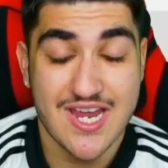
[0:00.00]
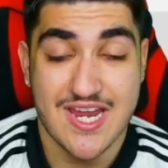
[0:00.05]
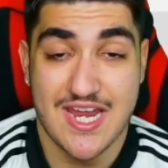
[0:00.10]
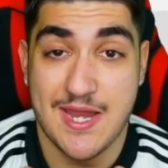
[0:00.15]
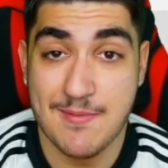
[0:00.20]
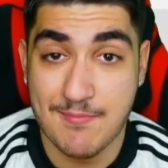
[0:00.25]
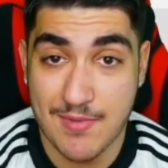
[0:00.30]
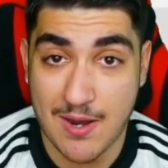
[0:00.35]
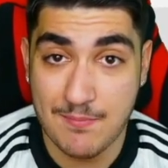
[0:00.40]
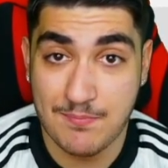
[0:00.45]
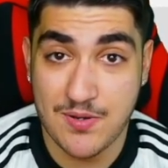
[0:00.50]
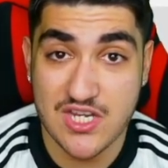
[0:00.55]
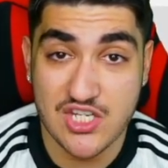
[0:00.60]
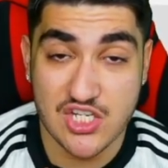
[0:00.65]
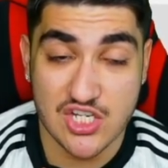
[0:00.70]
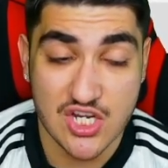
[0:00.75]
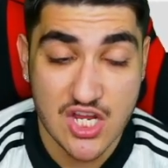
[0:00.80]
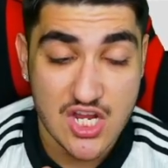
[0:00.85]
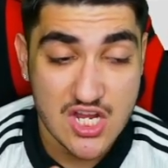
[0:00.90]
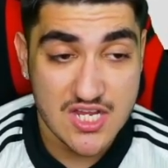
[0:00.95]
In my
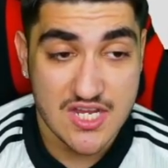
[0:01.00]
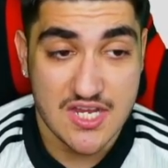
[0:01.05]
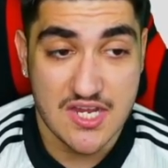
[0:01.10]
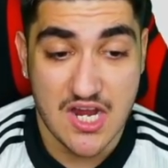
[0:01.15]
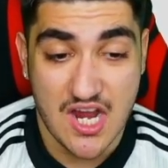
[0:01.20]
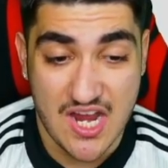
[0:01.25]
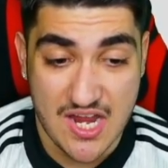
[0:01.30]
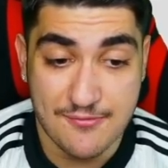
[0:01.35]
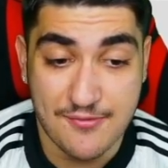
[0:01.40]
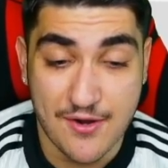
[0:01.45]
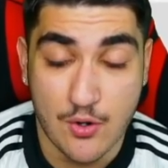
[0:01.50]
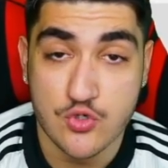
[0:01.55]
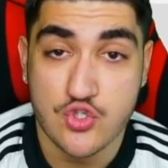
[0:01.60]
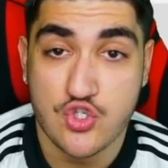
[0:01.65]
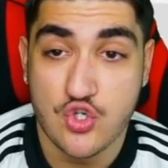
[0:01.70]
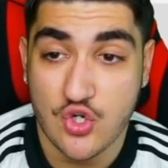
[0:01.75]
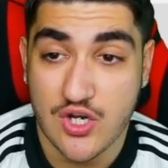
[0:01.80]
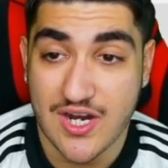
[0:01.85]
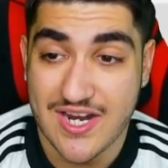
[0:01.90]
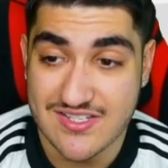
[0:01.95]
opinion, if I was
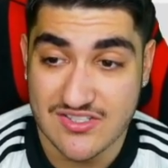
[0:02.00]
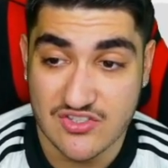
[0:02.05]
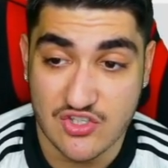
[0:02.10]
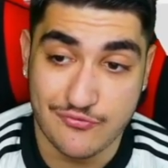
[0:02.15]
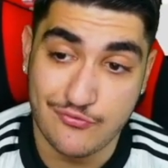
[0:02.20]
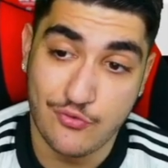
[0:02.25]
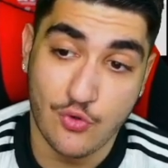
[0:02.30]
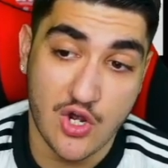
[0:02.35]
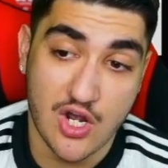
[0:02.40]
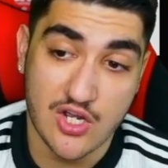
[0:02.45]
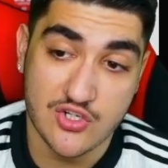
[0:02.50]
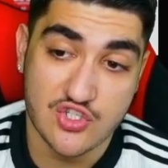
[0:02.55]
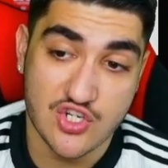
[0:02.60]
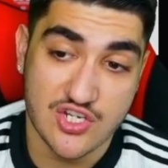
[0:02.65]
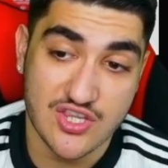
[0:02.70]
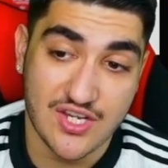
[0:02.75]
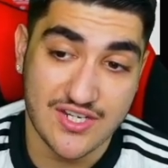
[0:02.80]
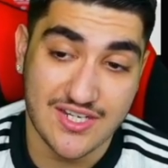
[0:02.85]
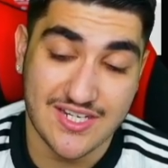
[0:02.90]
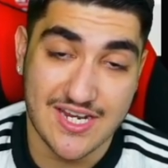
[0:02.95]
you guys, the
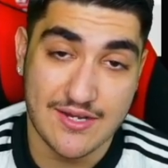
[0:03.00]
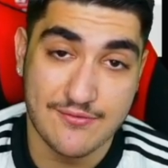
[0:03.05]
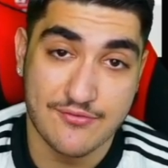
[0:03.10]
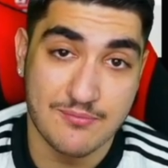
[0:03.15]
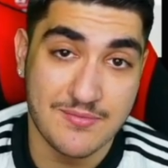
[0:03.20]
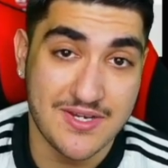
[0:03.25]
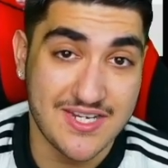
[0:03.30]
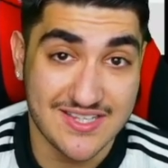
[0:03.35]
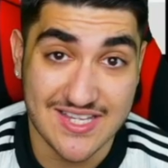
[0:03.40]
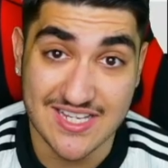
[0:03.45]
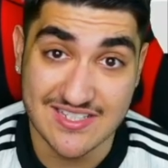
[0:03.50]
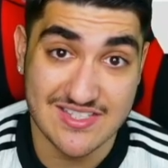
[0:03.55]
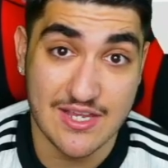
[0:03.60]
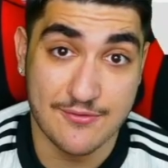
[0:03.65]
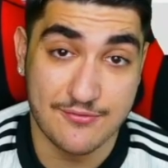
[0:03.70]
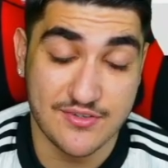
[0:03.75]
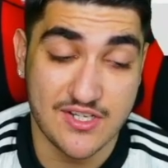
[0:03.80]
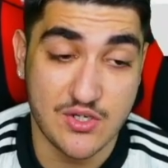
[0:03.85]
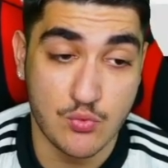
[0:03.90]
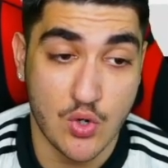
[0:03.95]
490k for me, that's
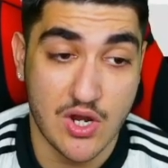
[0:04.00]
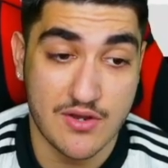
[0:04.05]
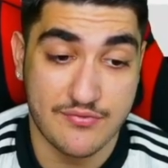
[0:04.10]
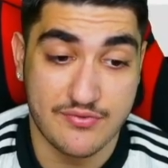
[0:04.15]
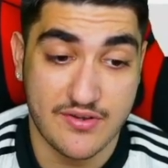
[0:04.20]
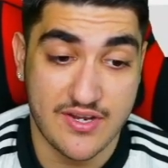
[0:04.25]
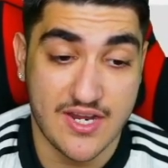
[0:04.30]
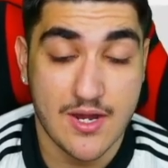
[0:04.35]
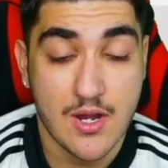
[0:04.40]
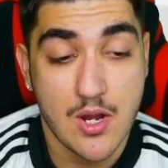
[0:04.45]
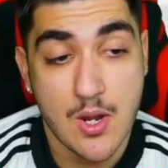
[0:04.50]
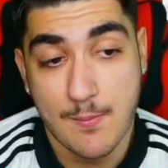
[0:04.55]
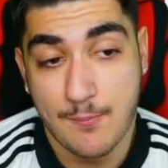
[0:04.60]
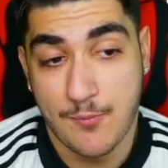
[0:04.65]
definitely worth it.